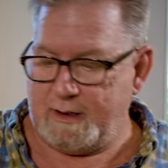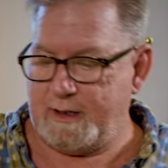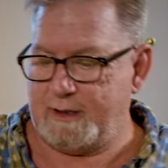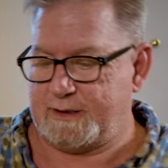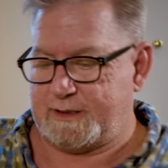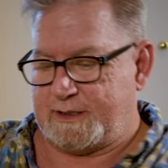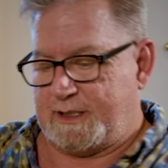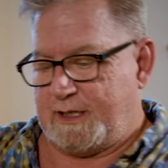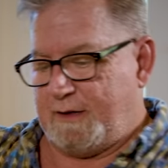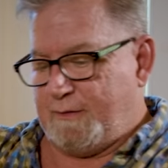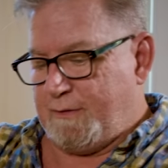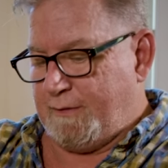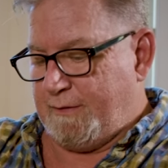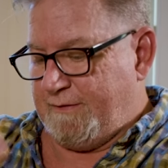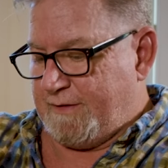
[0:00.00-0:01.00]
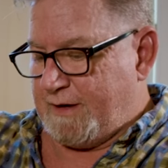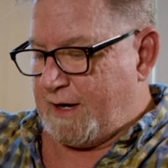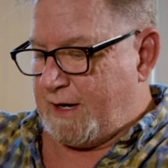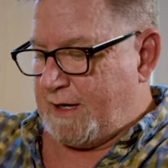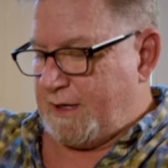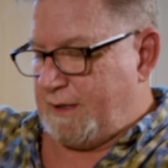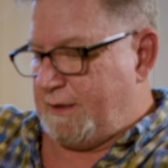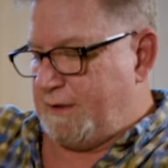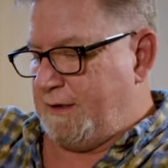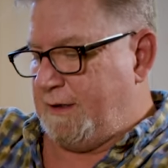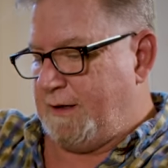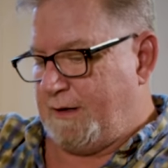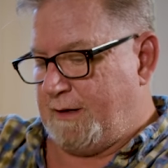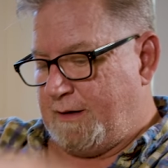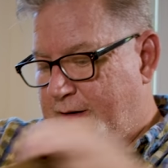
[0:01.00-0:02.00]
Let's see what we've got
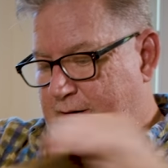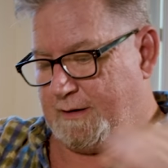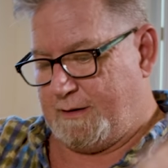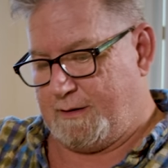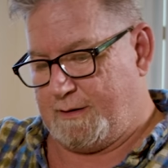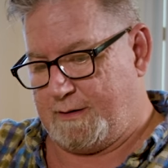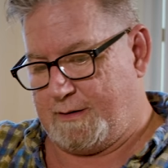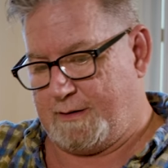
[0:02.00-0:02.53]
in here.